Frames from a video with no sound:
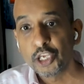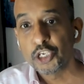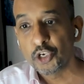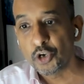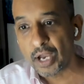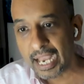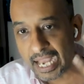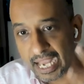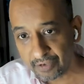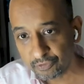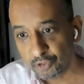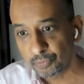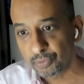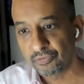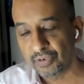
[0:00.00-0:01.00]
You have
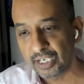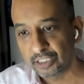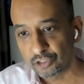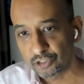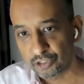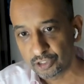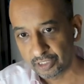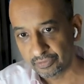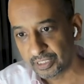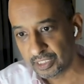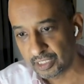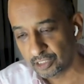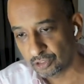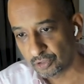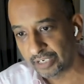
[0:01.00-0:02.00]
to provide your
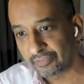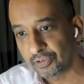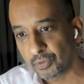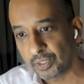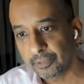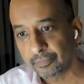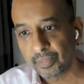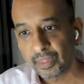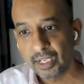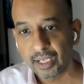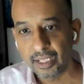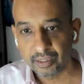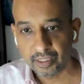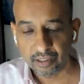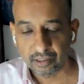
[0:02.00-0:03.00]
services to everyone.
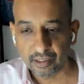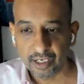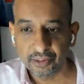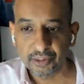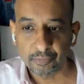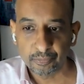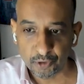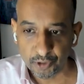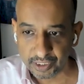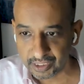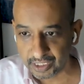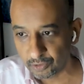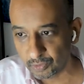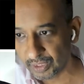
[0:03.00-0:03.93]
And there are other points that we